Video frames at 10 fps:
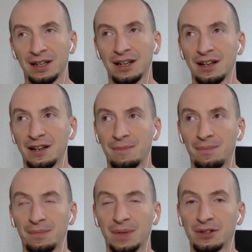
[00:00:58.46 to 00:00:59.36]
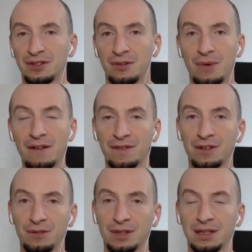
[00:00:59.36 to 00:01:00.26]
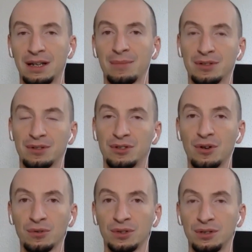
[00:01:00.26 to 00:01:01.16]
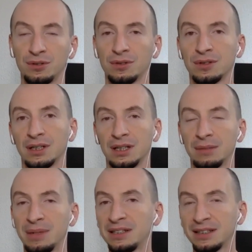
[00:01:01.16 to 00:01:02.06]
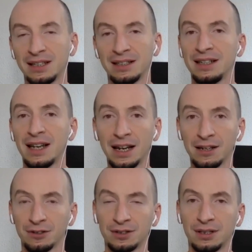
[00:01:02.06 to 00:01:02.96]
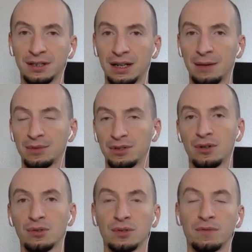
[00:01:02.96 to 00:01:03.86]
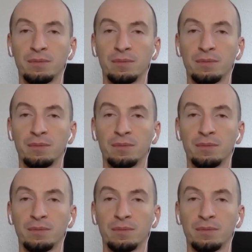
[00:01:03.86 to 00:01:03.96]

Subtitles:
the revenue that Amazon shows you, and basically the ACoS that Amazon shows you